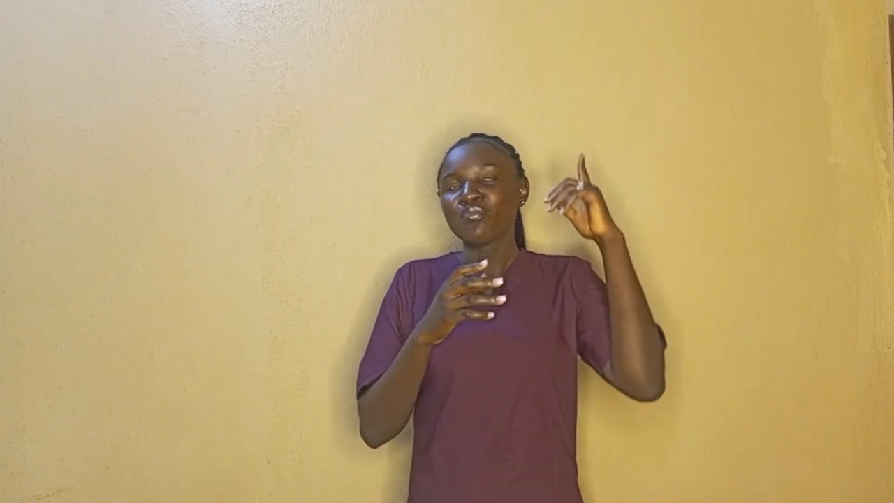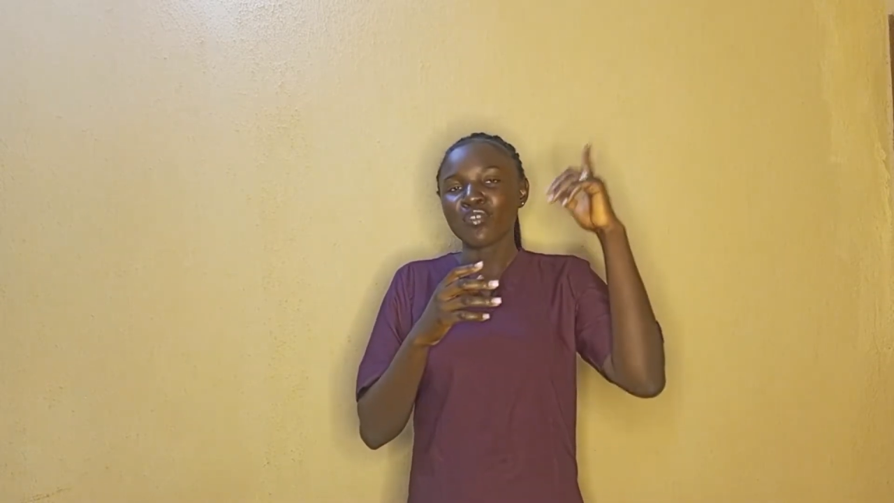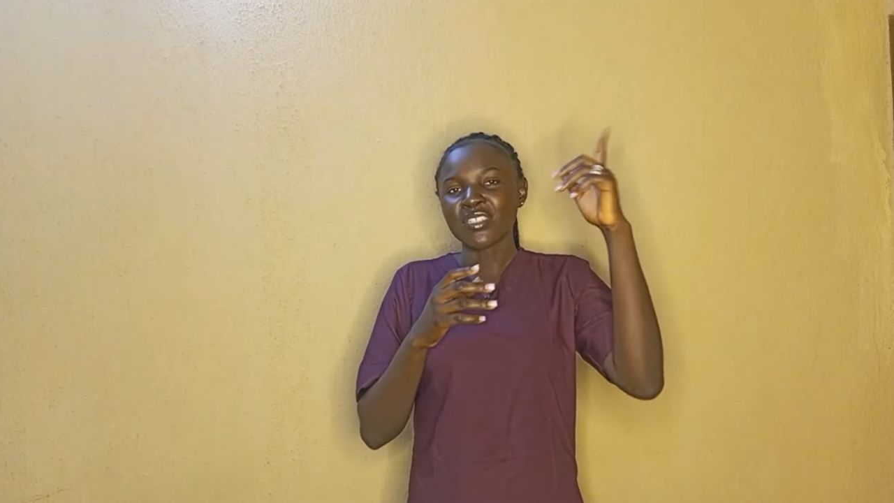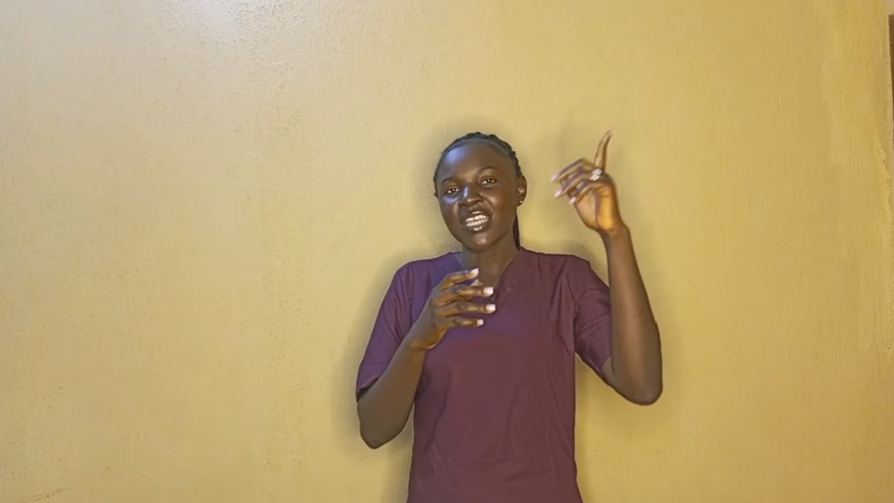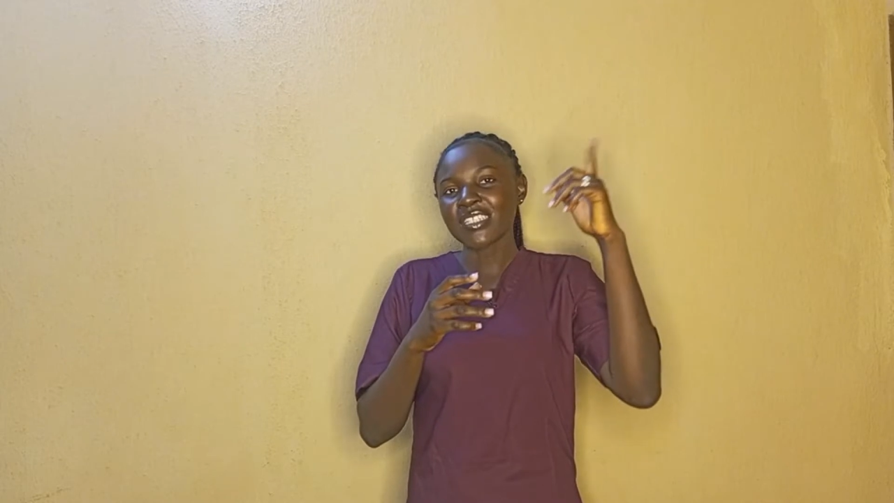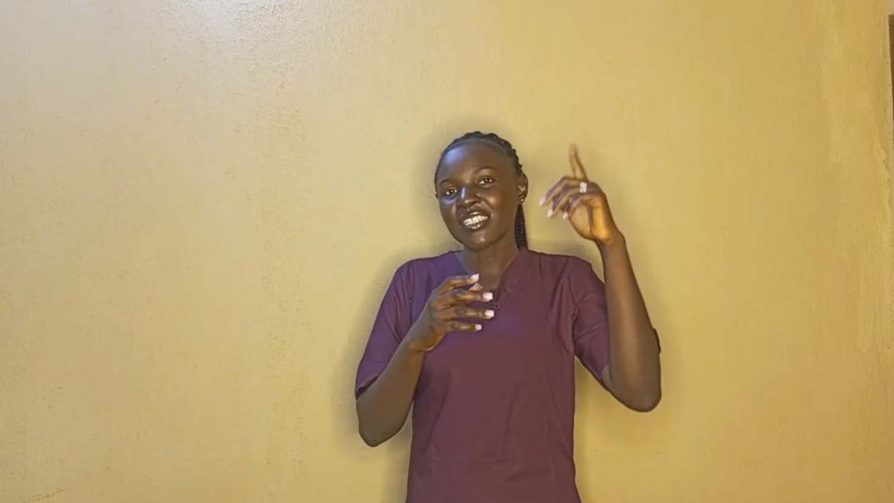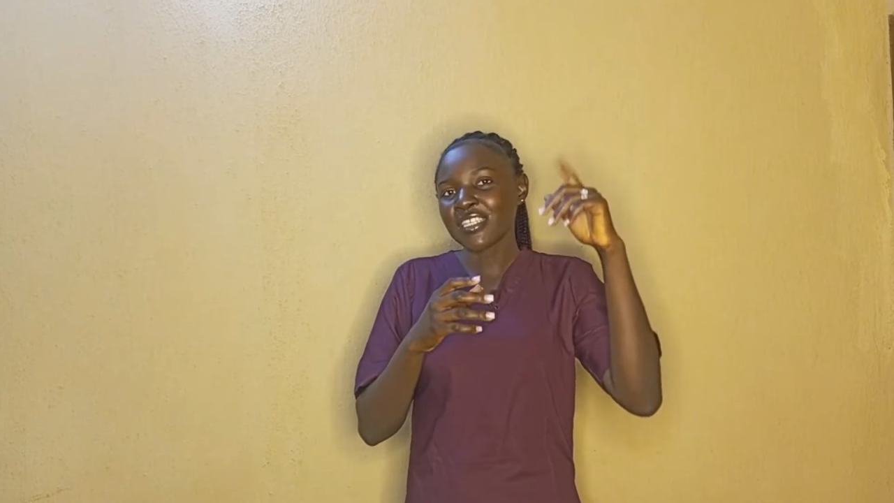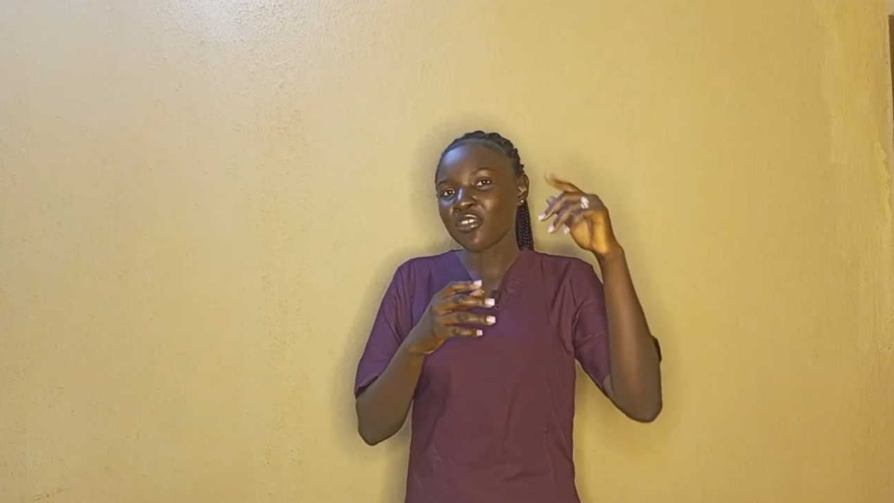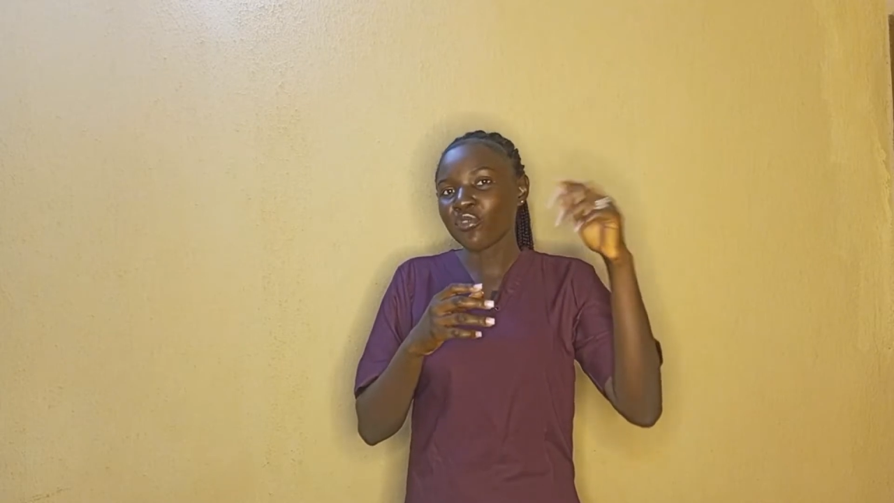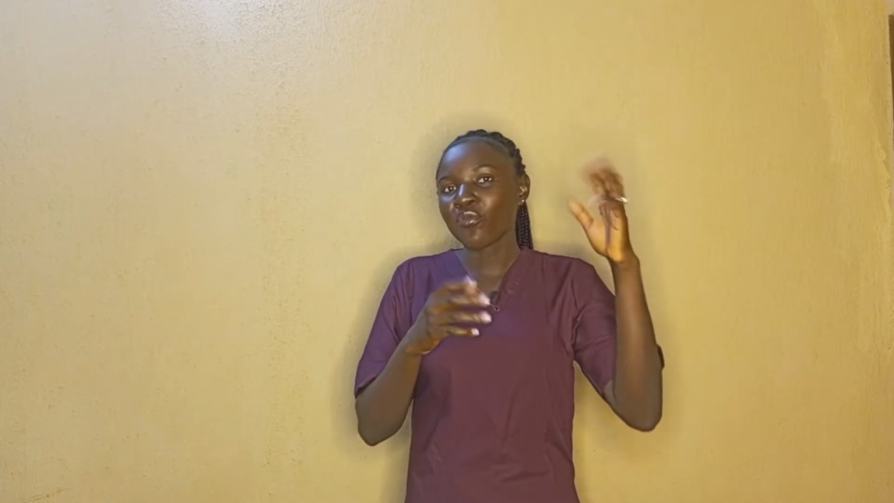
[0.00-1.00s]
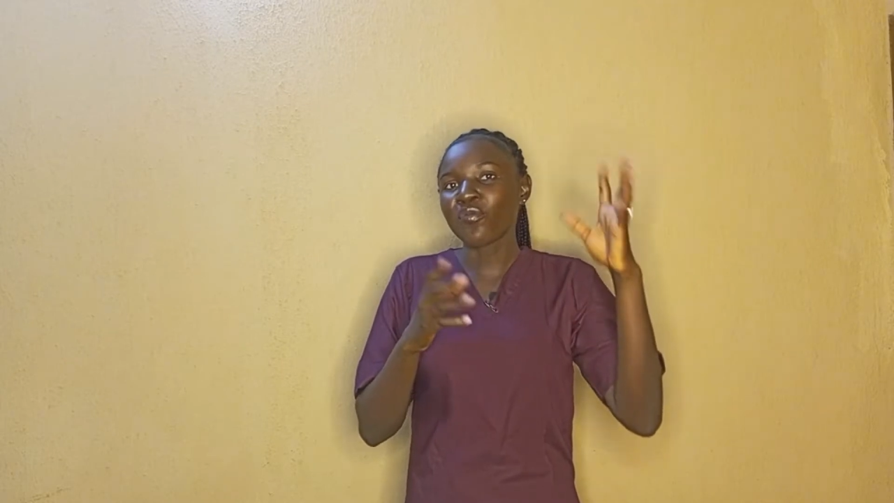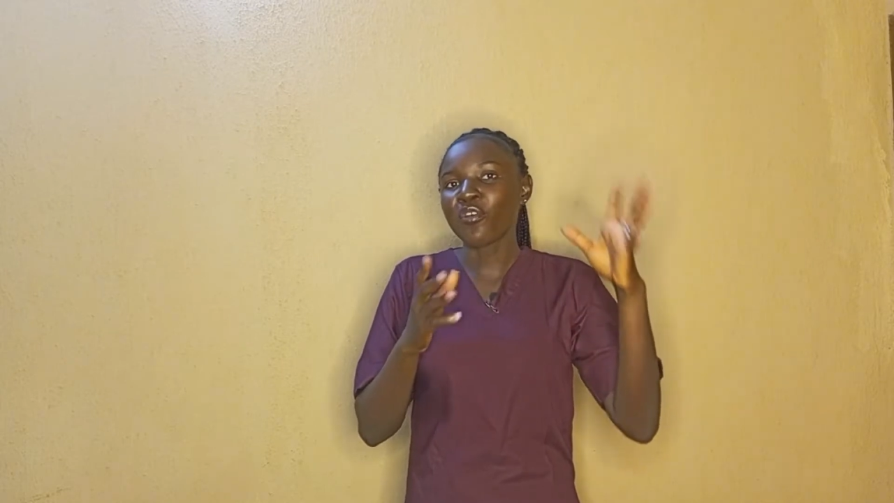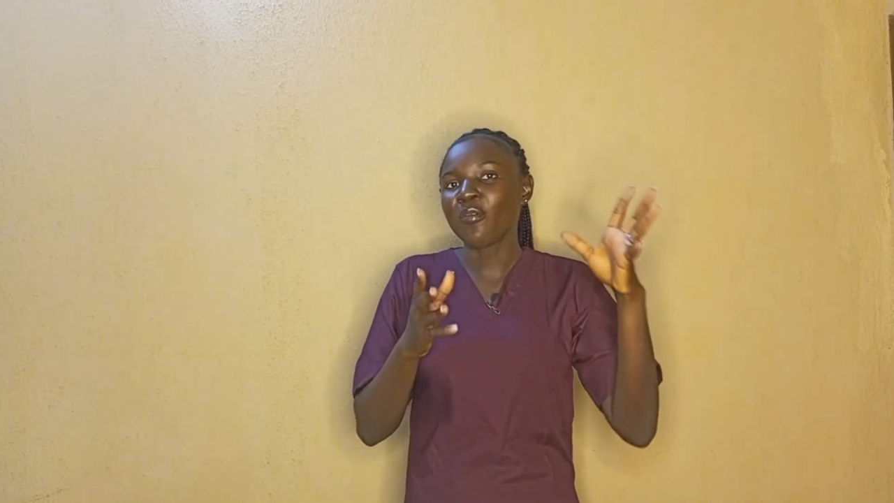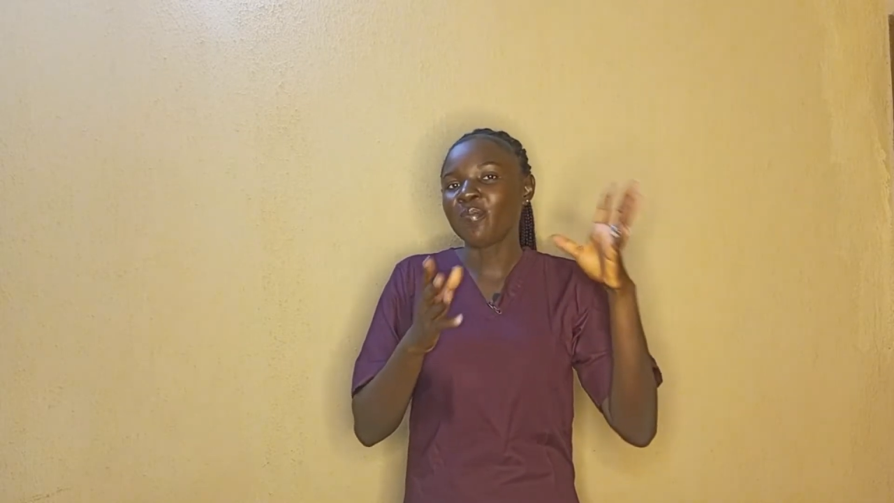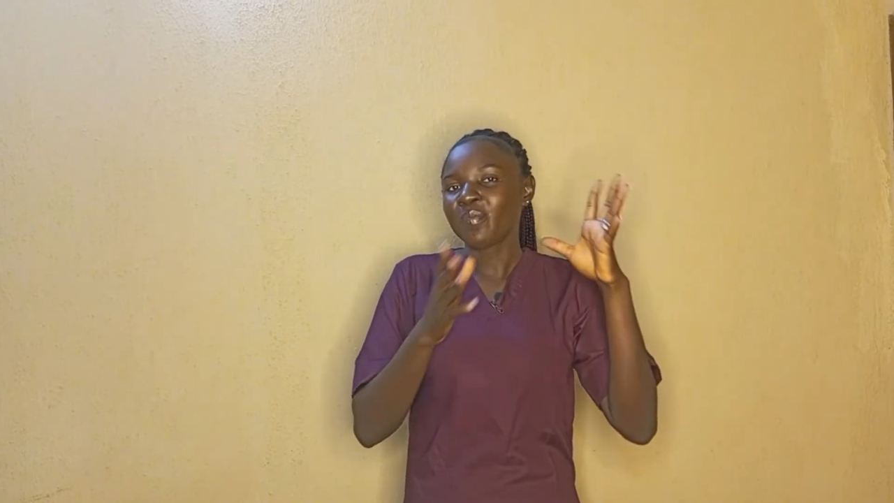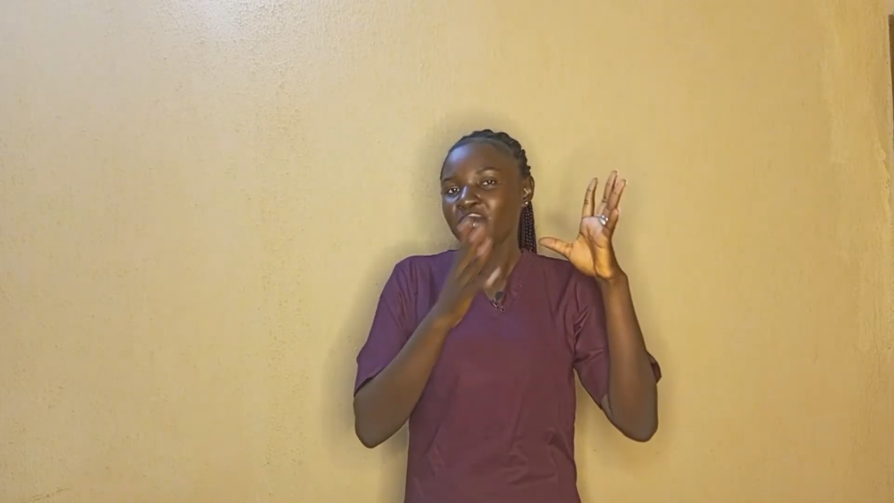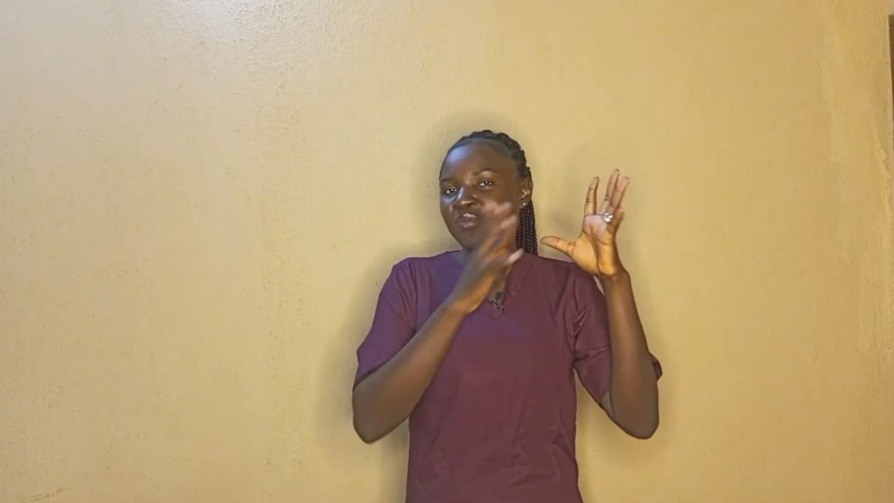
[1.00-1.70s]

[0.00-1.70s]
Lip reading: protecting you from